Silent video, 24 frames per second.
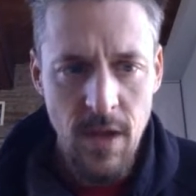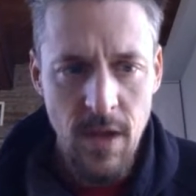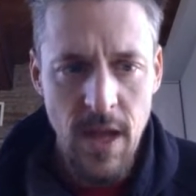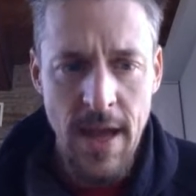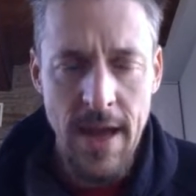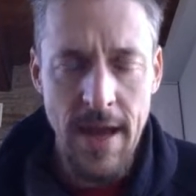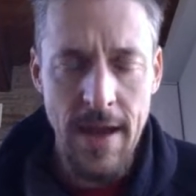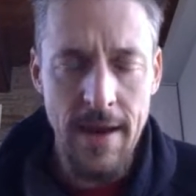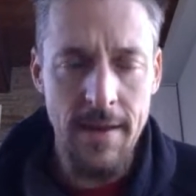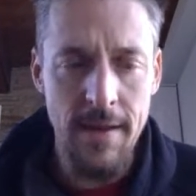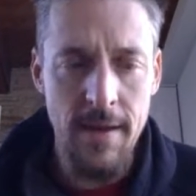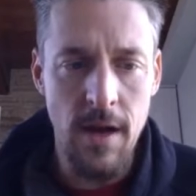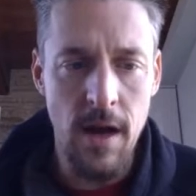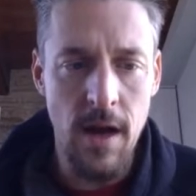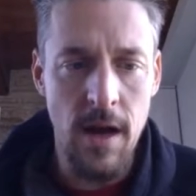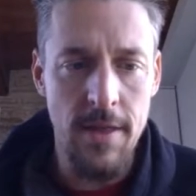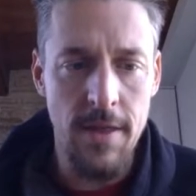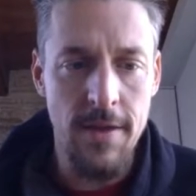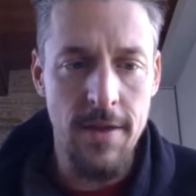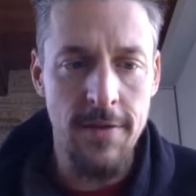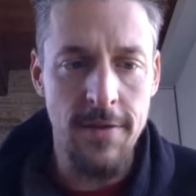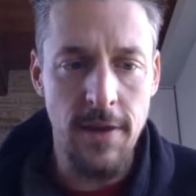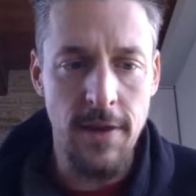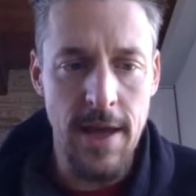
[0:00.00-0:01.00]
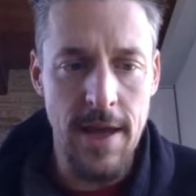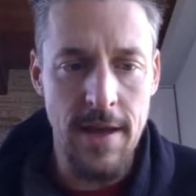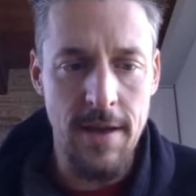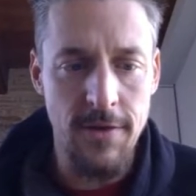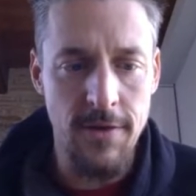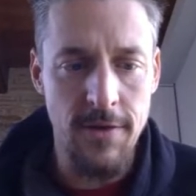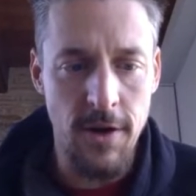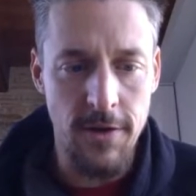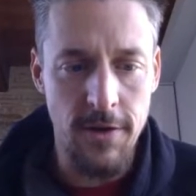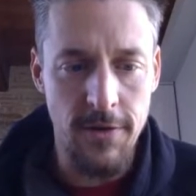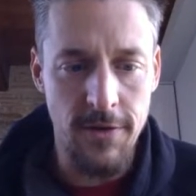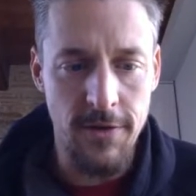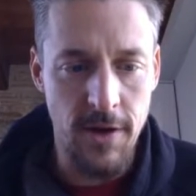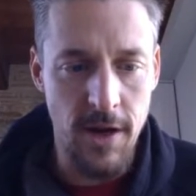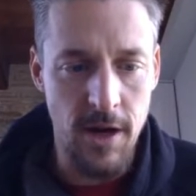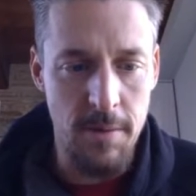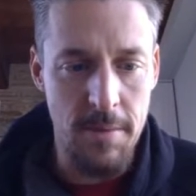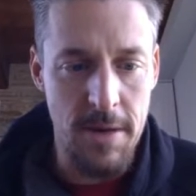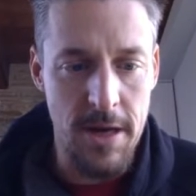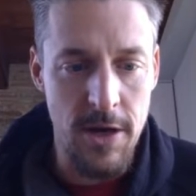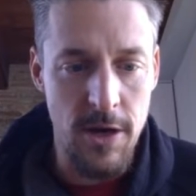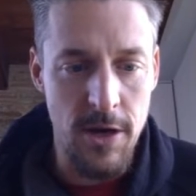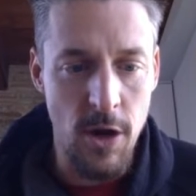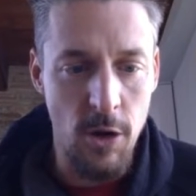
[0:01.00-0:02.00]
and this link is also going to
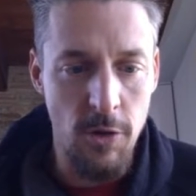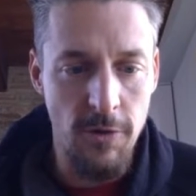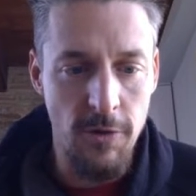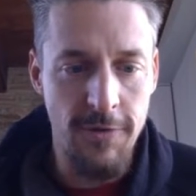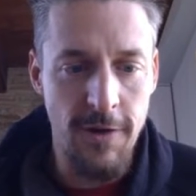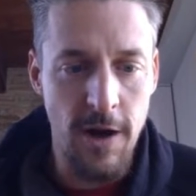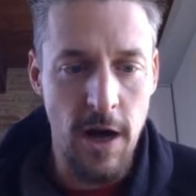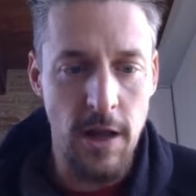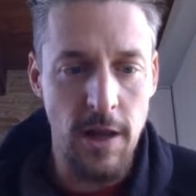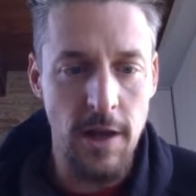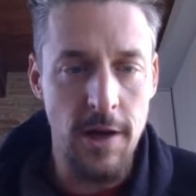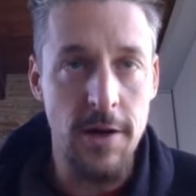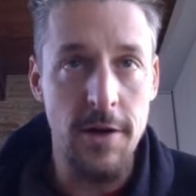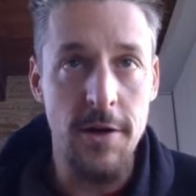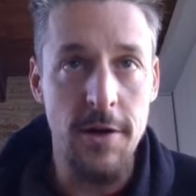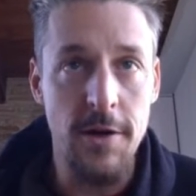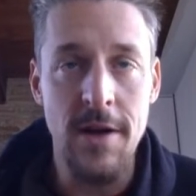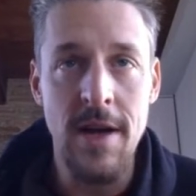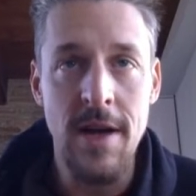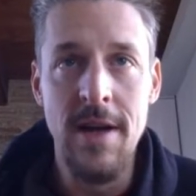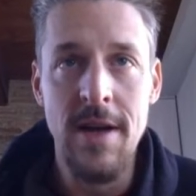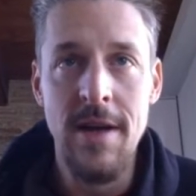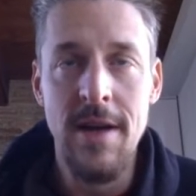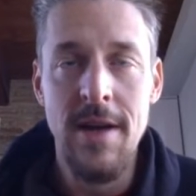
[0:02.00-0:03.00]
be no-followed.